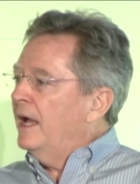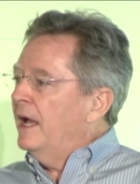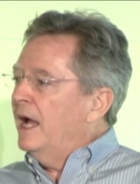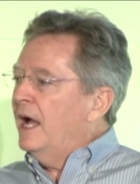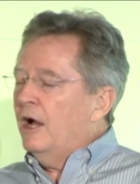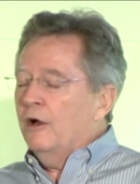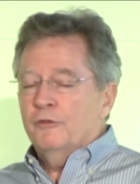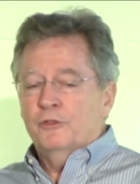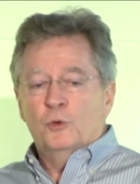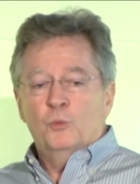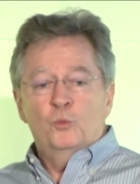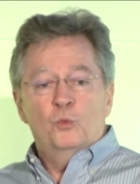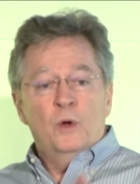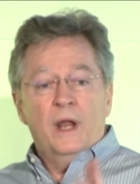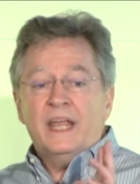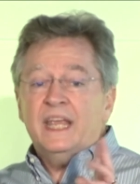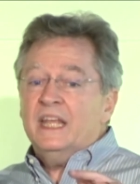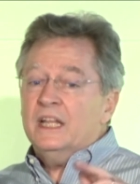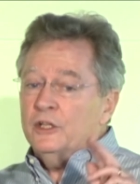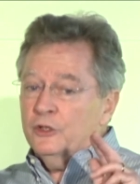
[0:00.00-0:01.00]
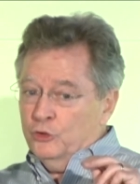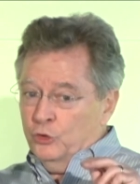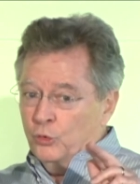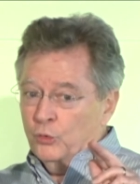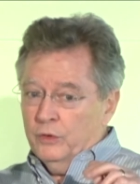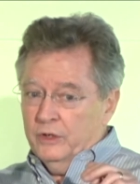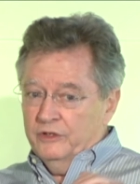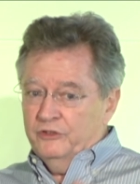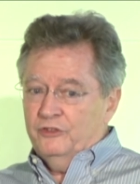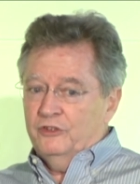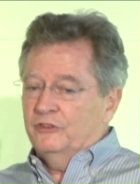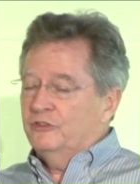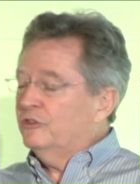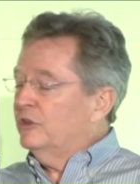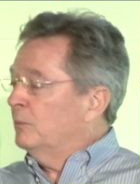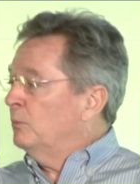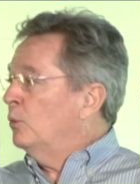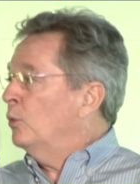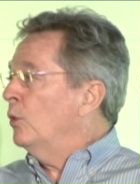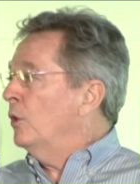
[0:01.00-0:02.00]
how the regulatory
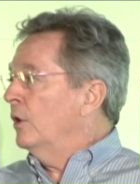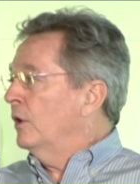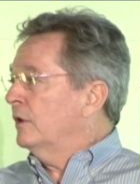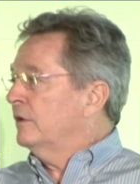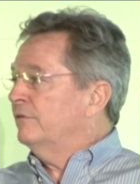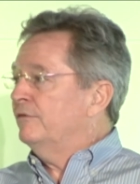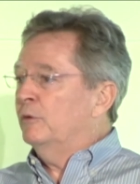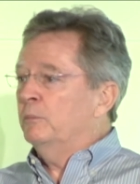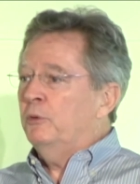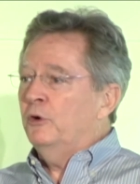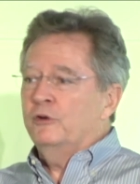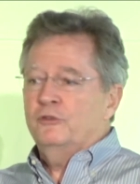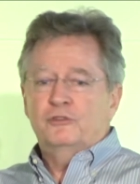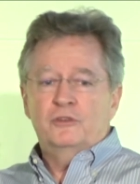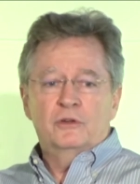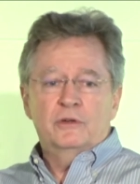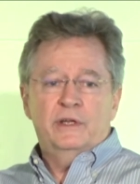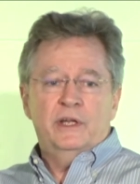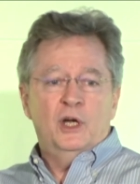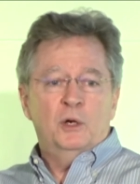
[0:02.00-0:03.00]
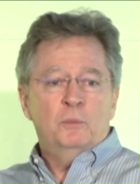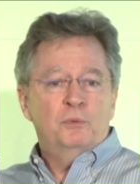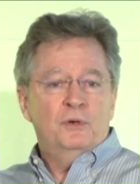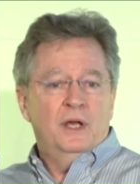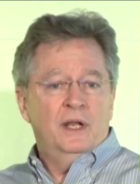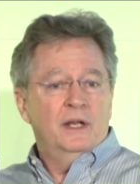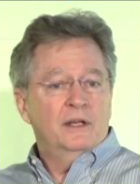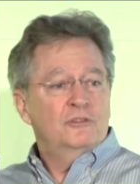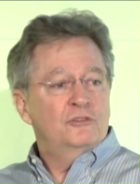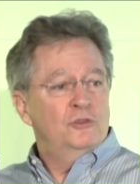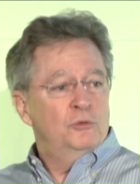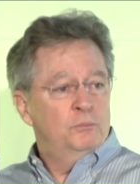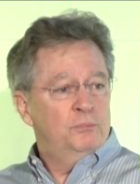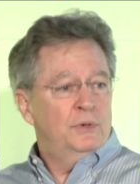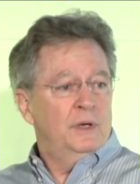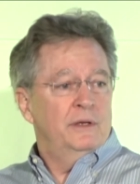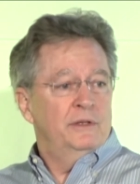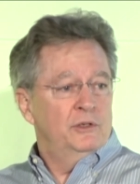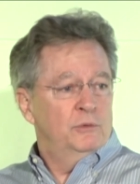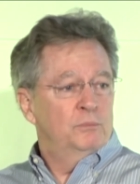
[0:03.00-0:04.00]
system worked for personal care products,
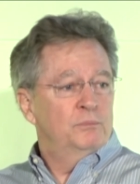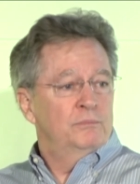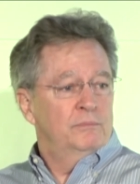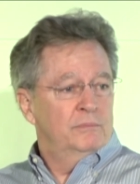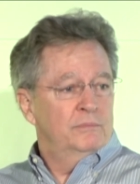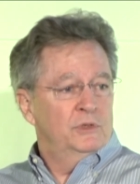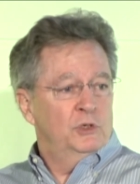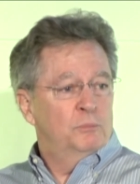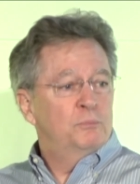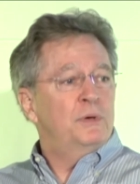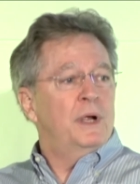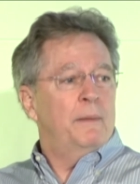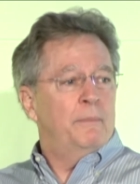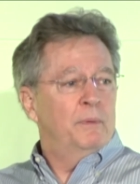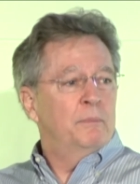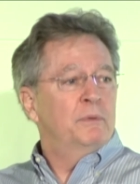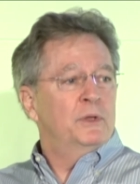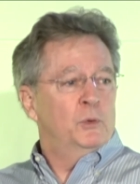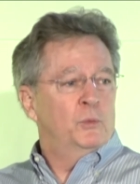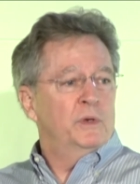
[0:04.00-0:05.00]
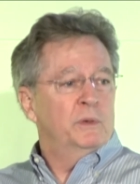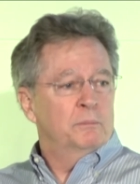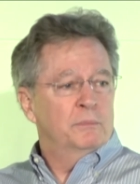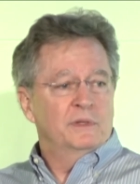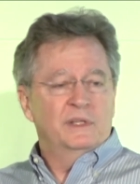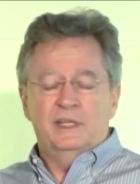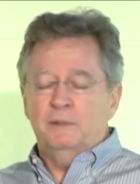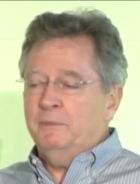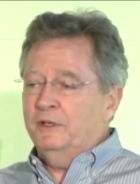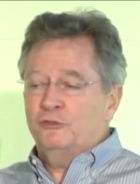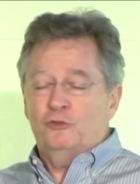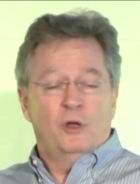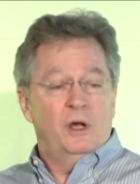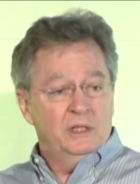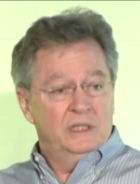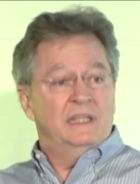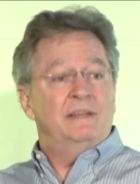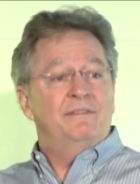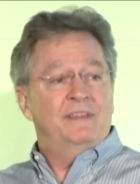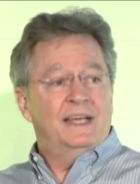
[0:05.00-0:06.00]
you probably wouldn't believe me, so
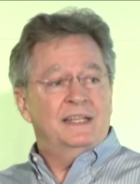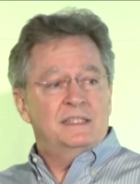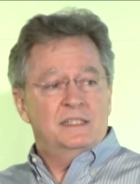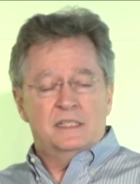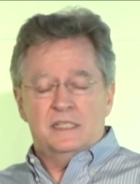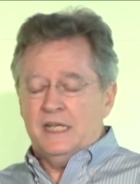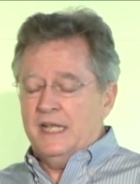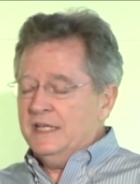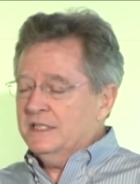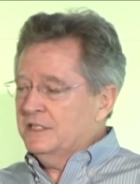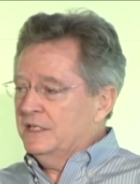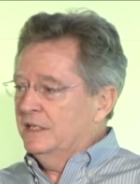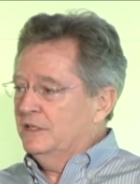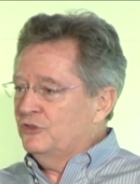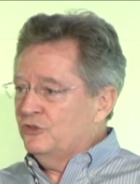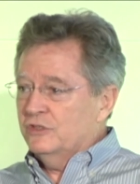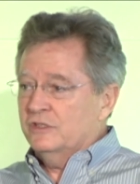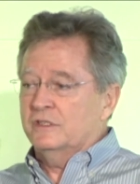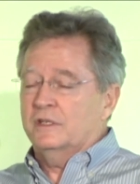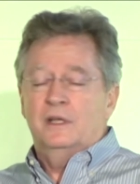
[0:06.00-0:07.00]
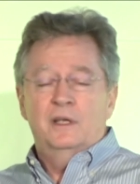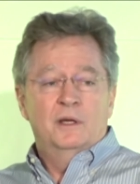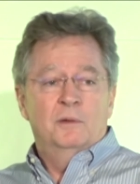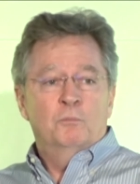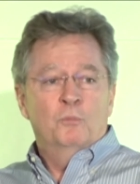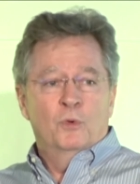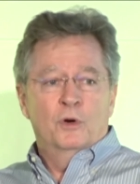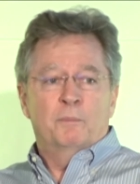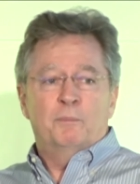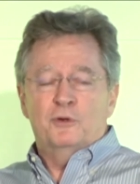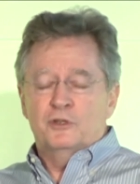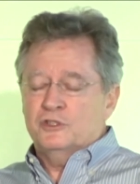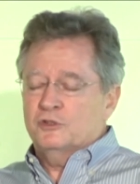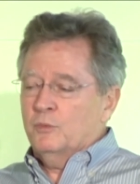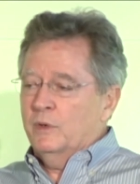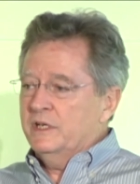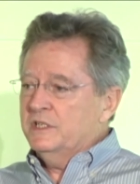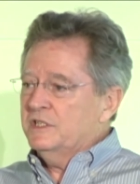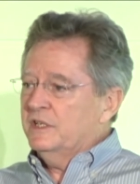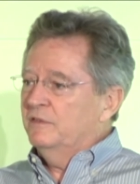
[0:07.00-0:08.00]
I'll leave that to Stacy. She's more
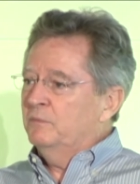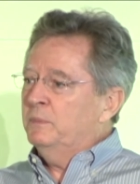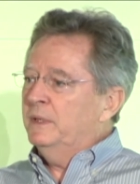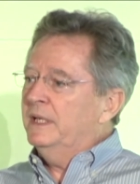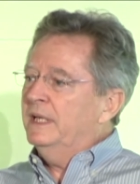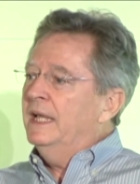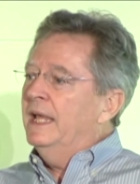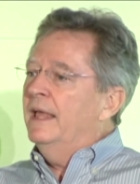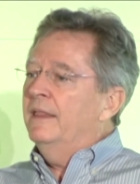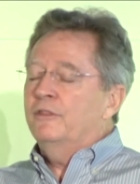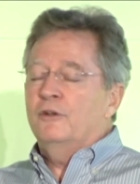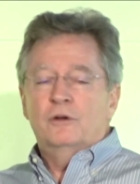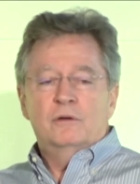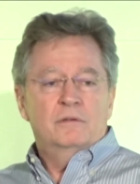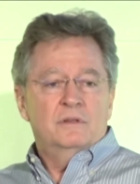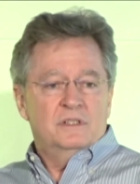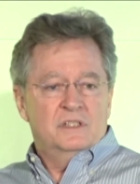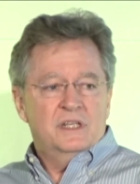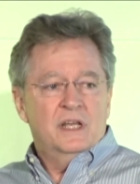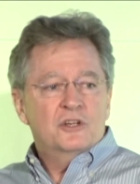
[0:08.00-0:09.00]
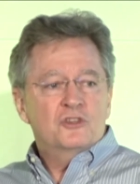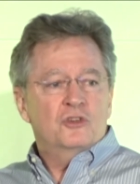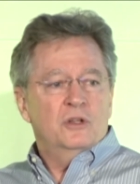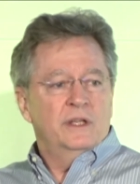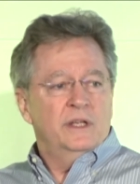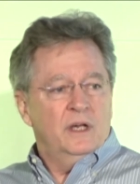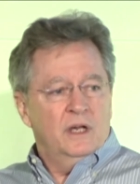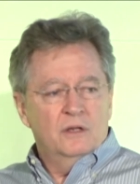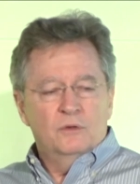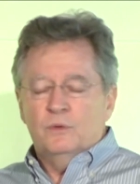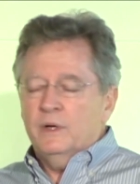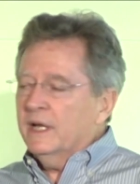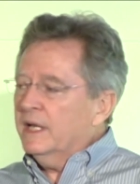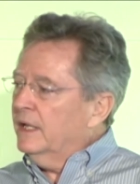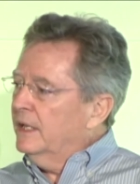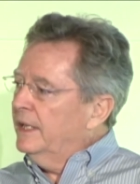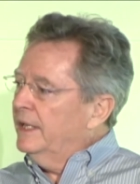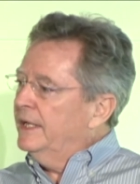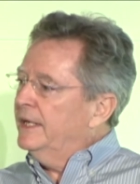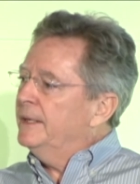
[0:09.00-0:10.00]
persuasive, but they're essentially
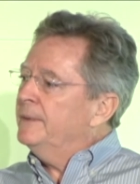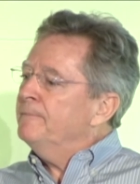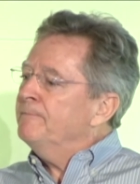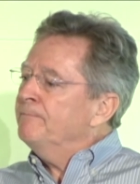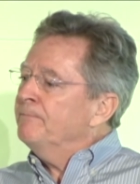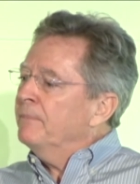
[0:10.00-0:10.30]
unregulated.